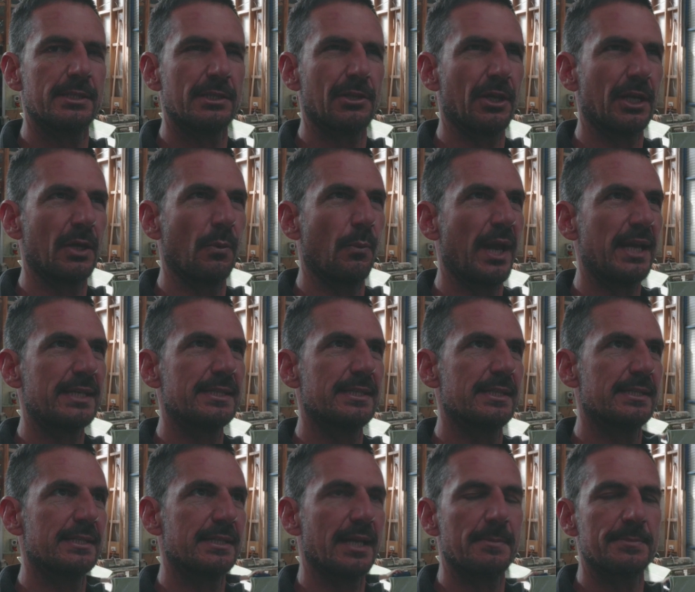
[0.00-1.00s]
like a waxy
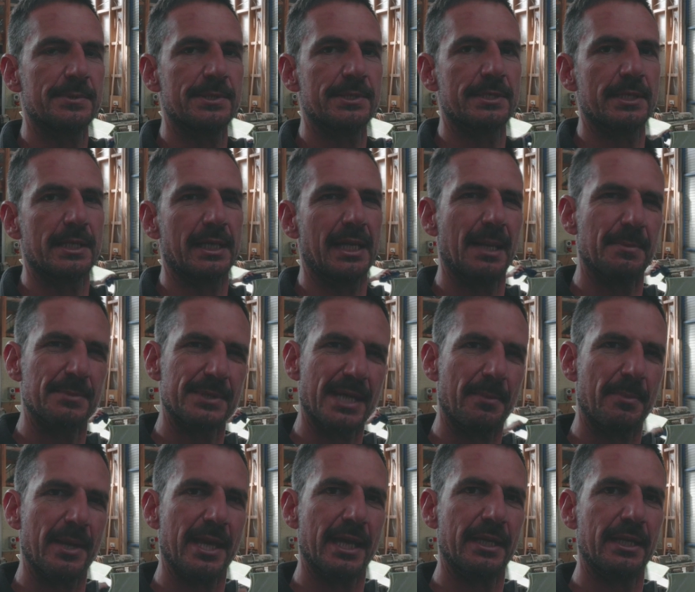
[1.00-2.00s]
substance that comes
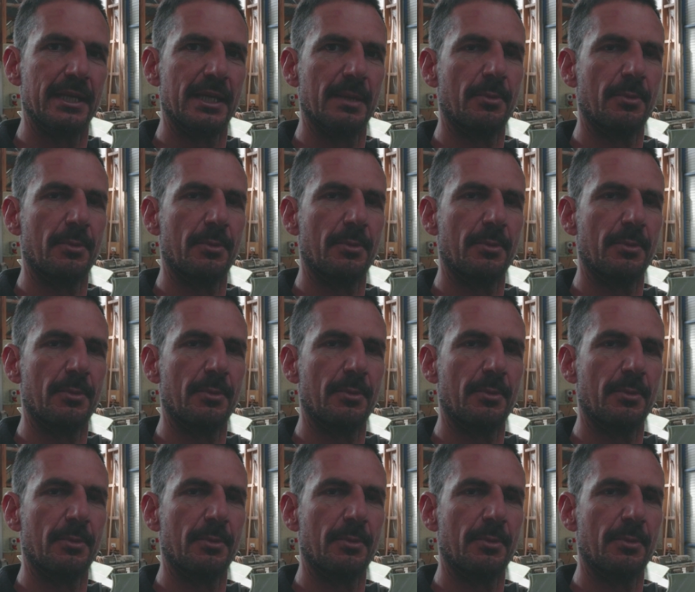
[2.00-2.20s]
up out of the